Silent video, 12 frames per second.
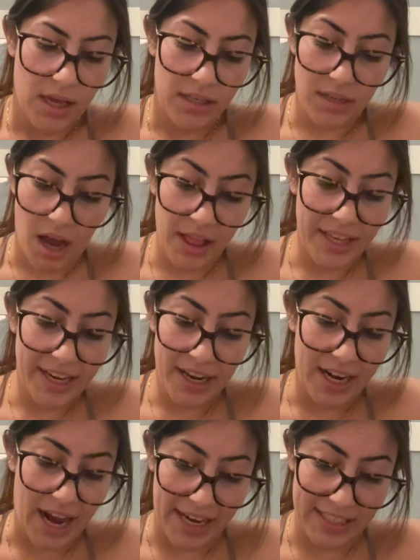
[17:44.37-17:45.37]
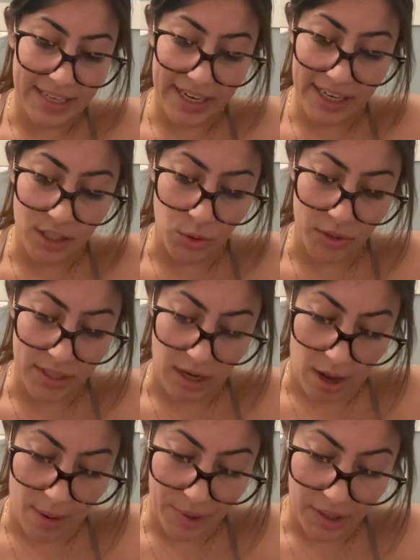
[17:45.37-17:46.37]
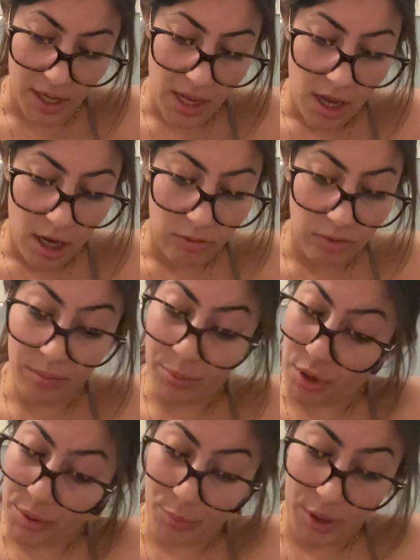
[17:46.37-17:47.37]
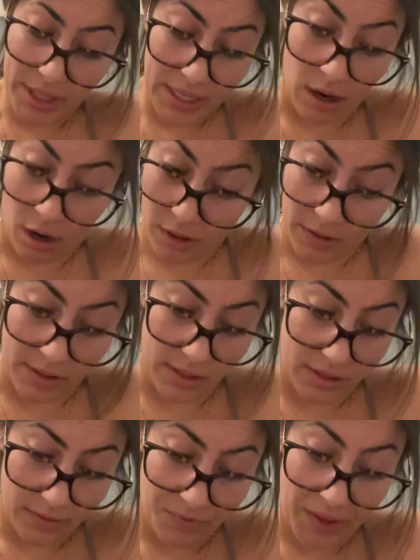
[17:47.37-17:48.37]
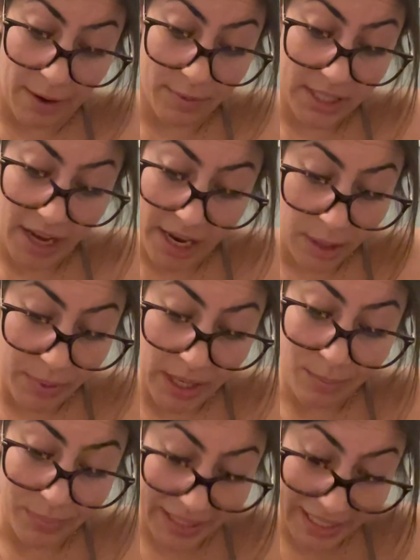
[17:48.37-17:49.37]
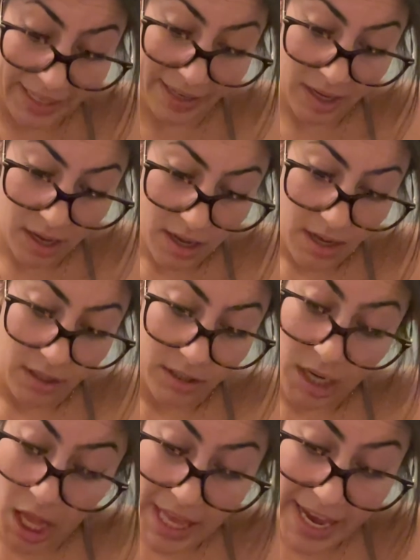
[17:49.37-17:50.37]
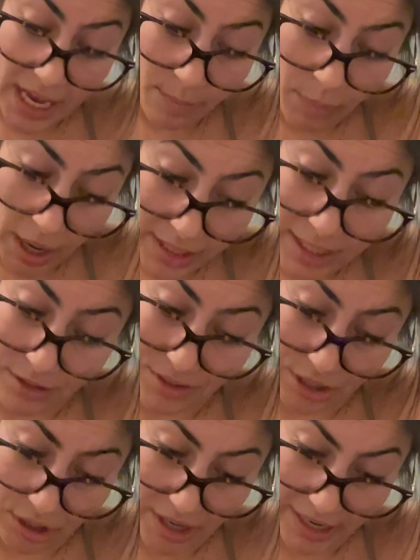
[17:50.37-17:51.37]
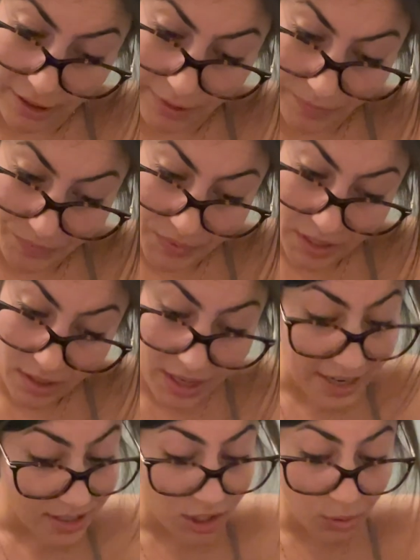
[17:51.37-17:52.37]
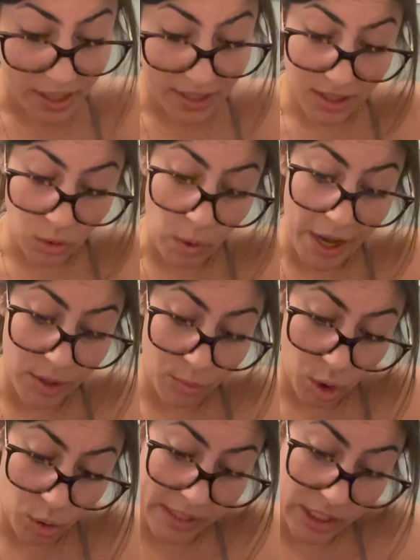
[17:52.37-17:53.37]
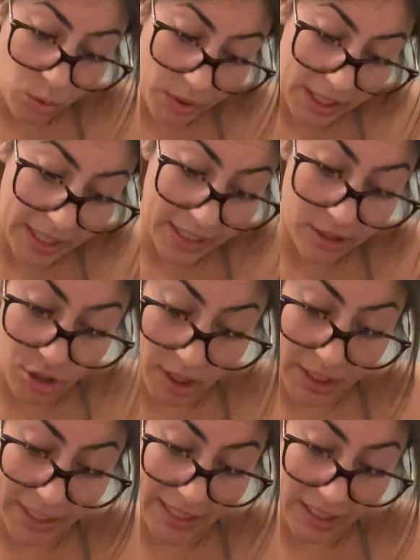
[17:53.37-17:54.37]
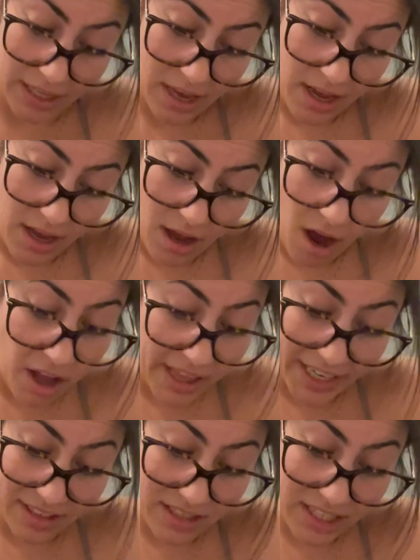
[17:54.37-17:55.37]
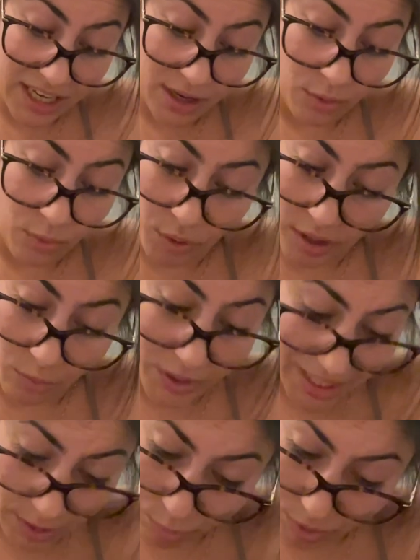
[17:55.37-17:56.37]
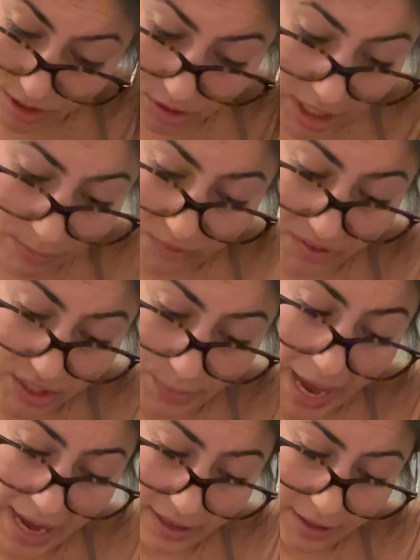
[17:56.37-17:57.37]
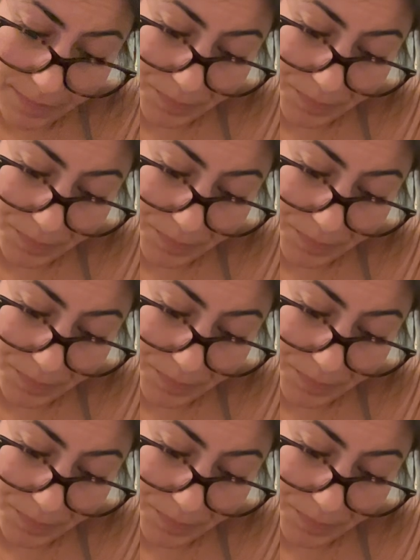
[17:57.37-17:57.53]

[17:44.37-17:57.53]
Talia and I skidded to a stop. We were both breathing hard. I was cut up and bleeding. Talia had pine needles in her hair. Next to us, the wild boar was squealing and struggling. All I could see was the bristle tip of its back.